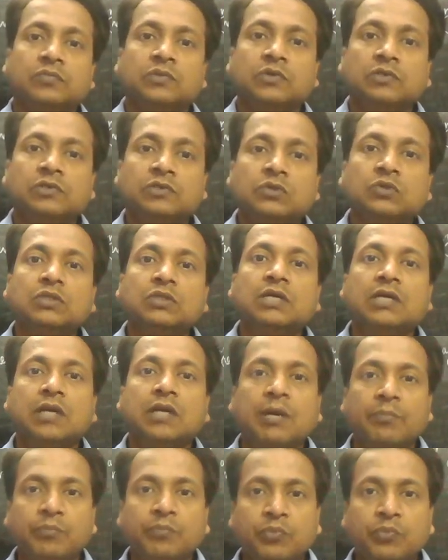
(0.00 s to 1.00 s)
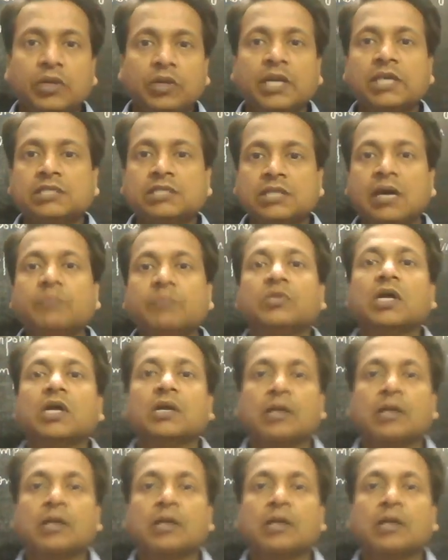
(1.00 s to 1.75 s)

so the components of the